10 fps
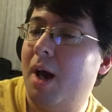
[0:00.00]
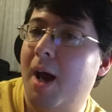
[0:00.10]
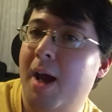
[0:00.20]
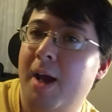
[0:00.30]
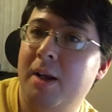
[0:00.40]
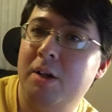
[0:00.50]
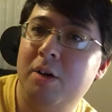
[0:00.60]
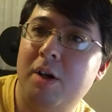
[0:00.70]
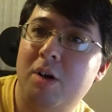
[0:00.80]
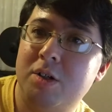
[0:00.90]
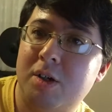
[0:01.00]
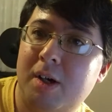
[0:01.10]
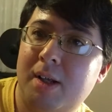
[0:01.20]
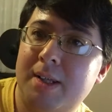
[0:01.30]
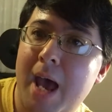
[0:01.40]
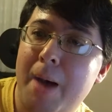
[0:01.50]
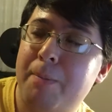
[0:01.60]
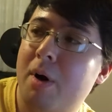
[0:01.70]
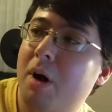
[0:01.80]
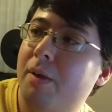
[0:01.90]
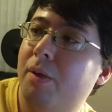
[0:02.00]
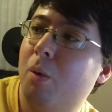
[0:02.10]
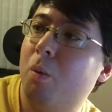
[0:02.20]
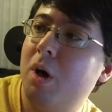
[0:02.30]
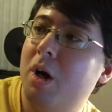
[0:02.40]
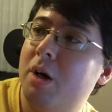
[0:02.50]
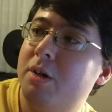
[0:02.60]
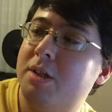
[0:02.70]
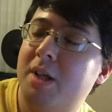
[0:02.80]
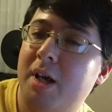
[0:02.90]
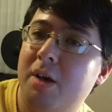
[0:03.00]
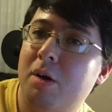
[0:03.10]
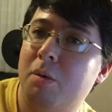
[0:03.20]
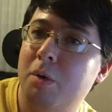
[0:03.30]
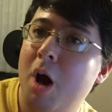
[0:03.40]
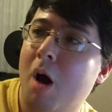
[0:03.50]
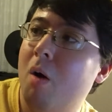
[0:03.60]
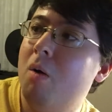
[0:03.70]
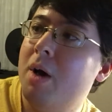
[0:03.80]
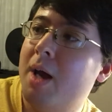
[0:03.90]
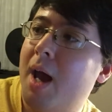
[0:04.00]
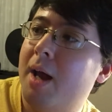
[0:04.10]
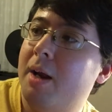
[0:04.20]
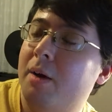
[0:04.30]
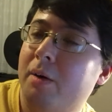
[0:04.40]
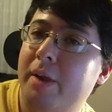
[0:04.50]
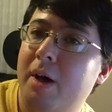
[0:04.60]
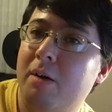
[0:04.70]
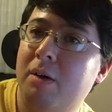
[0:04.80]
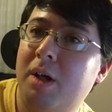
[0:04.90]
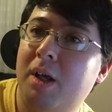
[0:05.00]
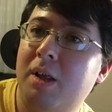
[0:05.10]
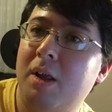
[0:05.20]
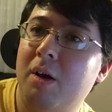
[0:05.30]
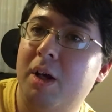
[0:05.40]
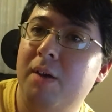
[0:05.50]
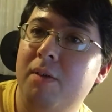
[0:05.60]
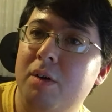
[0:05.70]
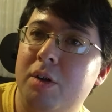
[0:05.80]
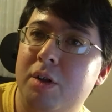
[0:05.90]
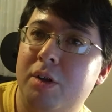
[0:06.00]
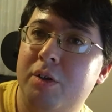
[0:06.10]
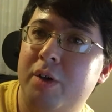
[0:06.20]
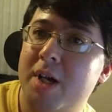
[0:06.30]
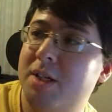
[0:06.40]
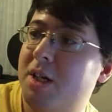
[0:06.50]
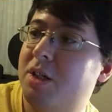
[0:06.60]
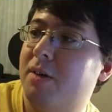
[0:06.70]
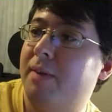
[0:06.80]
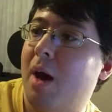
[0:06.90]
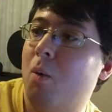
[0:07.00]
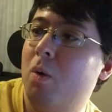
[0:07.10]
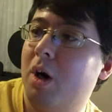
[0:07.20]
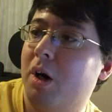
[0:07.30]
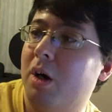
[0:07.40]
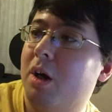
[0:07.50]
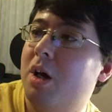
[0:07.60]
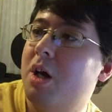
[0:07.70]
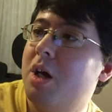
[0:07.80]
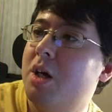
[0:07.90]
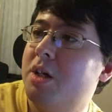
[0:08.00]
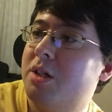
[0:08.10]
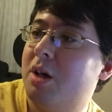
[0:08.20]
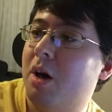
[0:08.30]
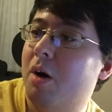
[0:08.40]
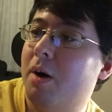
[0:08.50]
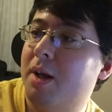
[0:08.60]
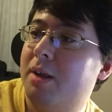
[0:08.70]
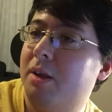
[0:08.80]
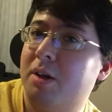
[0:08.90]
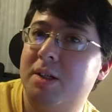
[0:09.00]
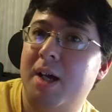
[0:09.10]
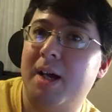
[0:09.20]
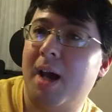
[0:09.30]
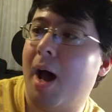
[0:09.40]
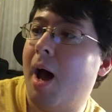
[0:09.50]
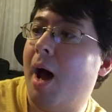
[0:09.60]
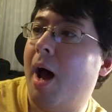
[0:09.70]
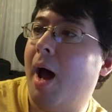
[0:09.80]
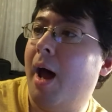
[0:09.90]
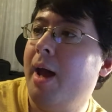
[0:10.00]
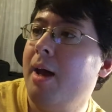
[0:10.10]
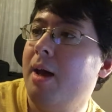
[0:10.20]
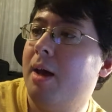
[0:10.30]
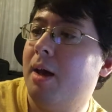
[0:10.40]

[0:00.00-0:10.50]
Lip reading: And you can also tap on the words that you don't know, and they'll give you the translation of that word. So it looks like I